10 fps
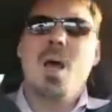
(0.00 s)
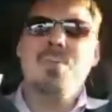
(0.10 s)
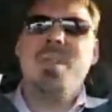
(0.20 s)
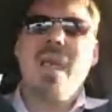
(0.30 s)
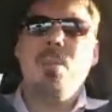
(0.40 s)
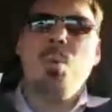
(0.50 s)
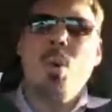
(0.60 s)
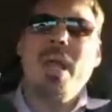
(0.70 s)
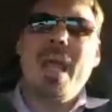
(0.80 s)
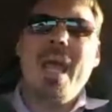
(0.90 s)
up to that
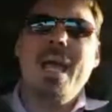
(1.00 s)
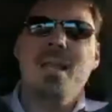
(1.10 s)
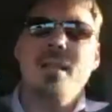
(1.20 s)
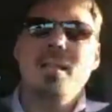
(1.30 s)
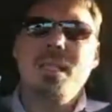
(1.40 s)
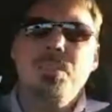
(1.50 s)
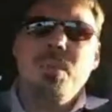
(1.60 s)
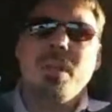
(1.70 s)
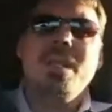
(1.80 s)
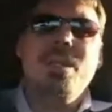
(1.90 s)
point had
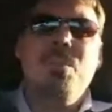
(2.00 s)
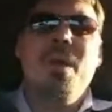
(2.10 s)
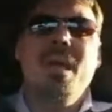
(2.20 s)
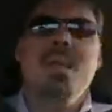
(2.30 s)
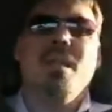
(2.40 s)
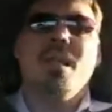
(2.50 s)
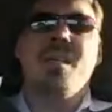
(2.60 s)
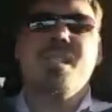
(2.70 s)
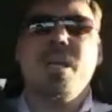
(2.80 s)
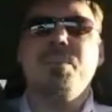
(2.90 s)
typically been
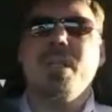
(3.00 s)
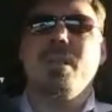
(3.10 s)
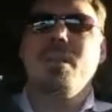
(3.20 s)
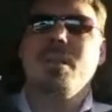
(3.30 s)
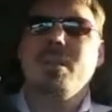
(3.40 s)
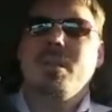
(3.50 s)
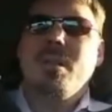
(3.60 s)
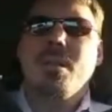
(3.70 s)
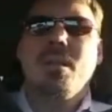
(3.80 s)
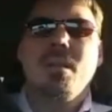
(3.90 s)
accepted
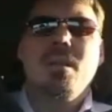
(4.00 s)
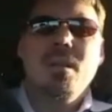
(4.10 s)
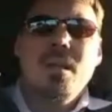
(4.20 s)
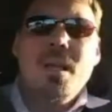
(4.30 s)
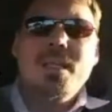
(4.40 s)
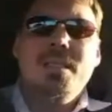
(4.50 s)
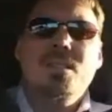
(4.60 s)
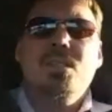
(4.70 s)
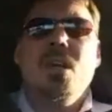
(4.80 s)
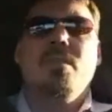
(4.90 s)
as
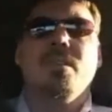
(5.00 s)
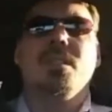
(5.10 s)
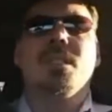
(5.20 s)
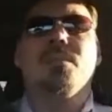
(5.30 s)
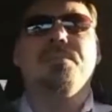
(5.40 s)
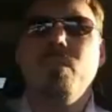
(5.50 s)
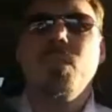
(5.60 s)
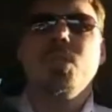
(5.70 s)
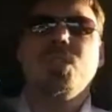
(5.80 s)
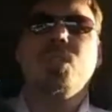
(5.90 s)
their sovereignty.
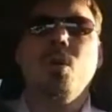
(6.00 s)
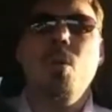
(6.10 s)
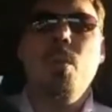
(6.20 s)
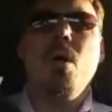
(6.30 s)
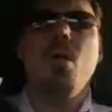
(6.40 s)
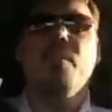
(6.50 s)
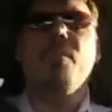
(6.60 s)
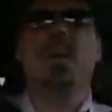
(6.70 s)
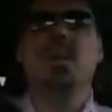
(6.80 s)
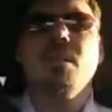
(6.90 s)
Snowball
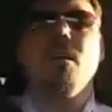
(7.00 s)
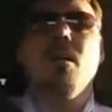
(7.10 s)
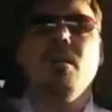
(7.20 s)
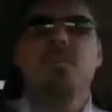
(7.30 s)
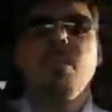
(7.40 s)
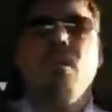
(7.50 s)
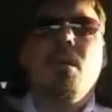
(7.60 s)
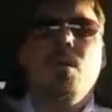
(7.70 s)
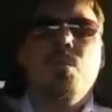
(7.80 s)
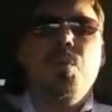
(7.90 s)
effect of
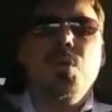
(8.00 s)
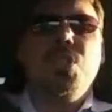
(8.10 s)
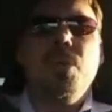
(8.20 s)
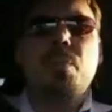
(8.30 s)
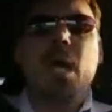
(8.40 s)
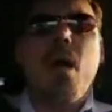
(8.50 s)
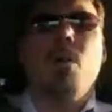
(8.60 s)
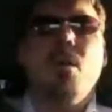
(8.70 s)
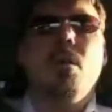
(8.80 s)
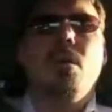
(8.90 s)
pushing
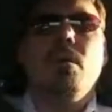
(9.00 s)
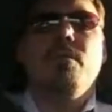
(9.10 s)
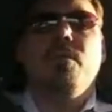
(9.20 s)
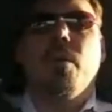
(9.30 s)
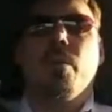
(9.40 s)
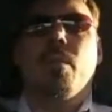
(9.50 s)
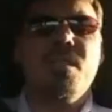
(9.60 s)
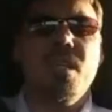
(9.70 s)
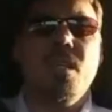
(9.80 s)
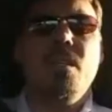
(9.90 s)
power
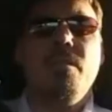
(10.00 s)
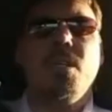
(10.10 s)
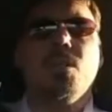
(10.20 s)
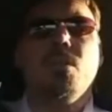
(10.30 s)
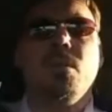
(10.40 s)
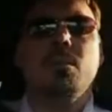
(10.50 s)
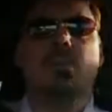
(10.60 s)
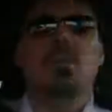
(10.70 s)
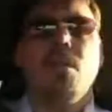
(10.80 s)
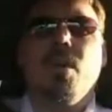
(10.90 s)
from the individual,
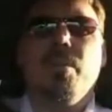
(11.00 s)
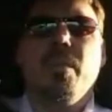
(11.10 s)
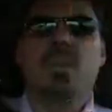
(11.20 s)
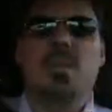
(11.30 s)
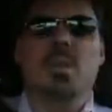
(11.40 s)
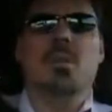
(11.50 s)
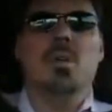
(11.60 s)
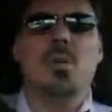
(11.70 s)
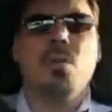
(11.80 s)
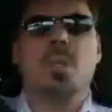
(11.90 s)
from the
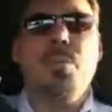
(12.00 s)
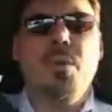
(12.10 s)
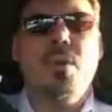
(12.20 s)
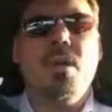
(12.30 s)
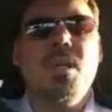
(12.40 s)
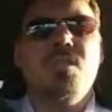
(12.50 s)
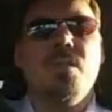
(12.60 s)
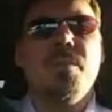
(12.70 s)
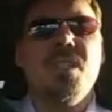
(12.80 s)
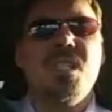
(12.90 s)
local communities,
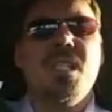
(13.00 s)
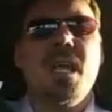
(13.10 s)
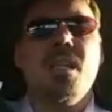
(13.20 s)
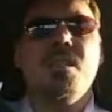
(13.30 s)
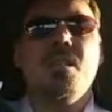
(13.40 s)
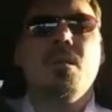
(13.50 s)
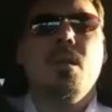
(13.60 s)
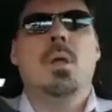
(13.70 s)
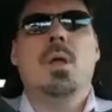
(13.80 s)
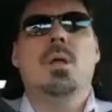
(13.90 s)
from the states.
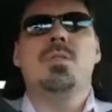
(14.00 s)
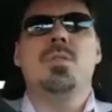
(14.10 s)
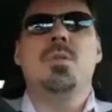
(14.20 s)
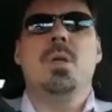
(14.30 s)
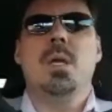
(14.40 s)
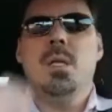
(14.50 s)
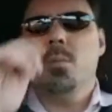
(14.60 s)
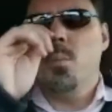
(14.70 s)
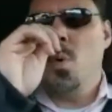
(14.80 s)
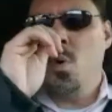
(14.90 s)
And so you
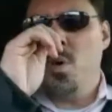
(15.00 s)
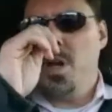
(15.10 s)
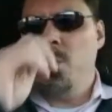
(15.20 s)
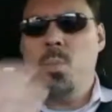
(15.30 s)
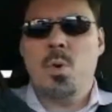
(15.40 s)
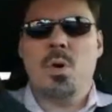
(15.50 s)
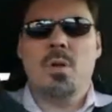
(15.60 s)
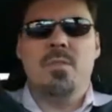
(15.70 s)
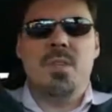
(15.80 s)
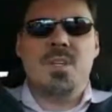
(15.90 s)
get more and
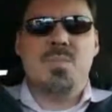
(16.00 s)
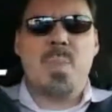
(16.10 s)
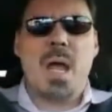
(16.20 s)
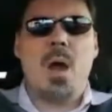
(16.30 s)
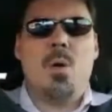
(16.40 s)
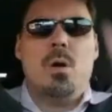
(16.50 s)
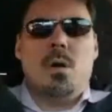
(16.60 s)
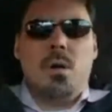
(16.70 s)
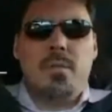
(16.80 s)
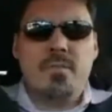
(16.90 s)
more of this
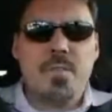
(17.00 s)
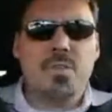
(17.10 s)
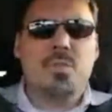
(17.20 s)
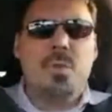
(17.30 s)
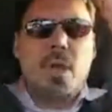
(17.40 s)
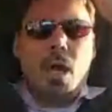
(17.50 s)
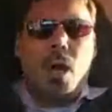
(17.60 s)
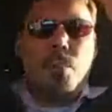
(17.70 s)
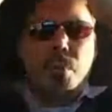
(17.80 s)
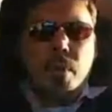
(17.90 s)
power filtering
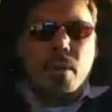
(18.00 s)
up,